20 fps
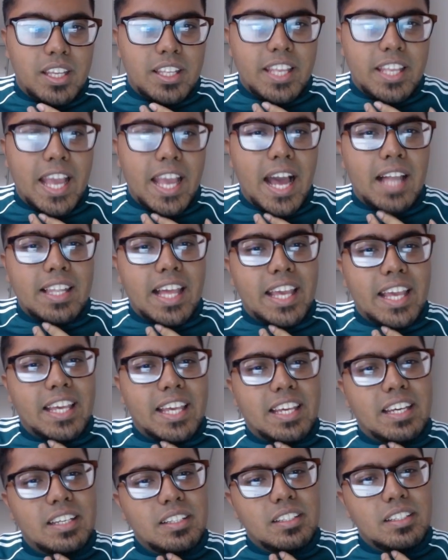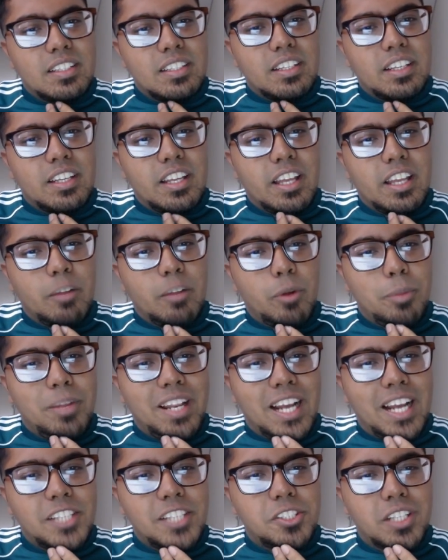yeah, like, it would be
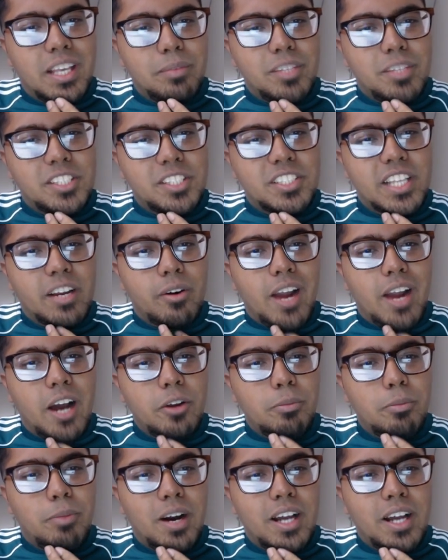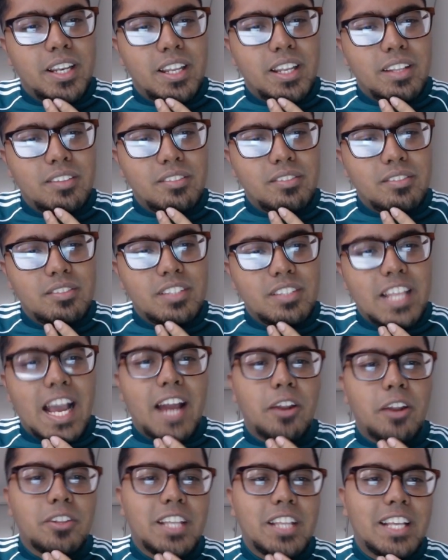nice to keep this thing around, but yeah,
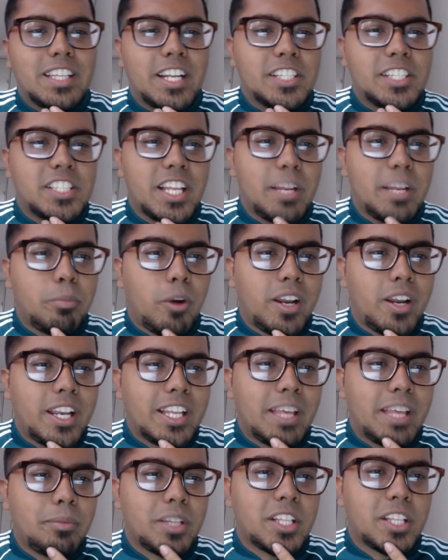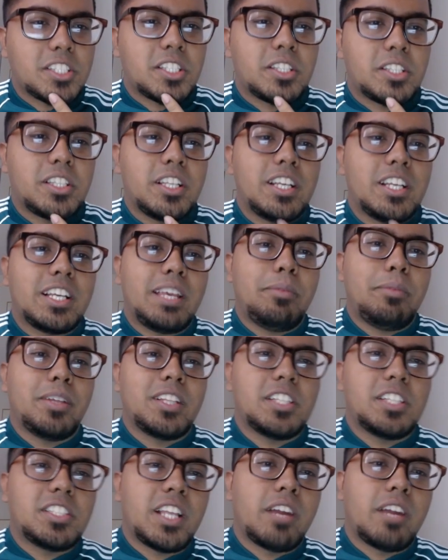I don't think there's any point in keeping
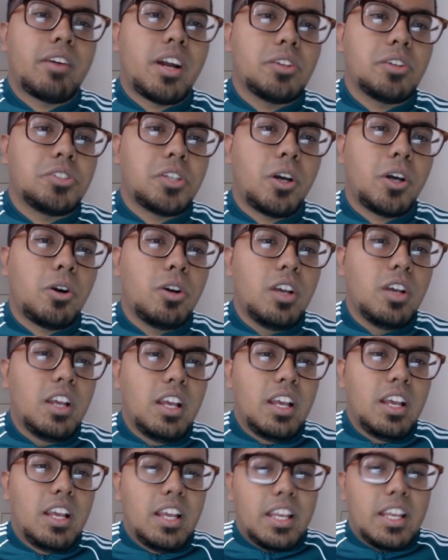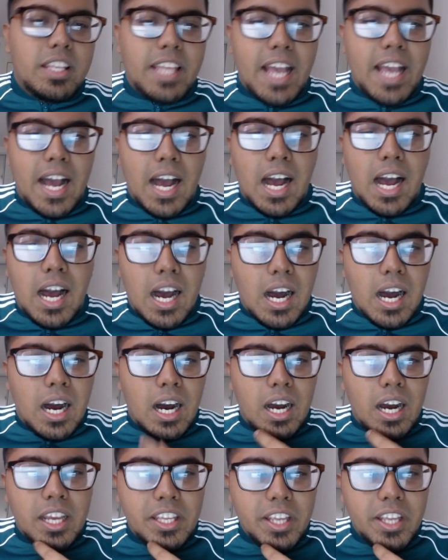this thing around. So
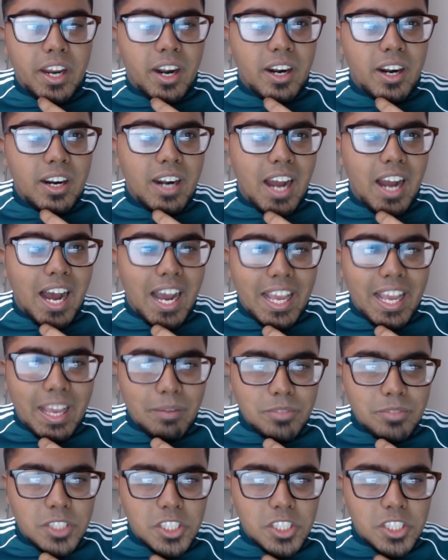yeah, here I am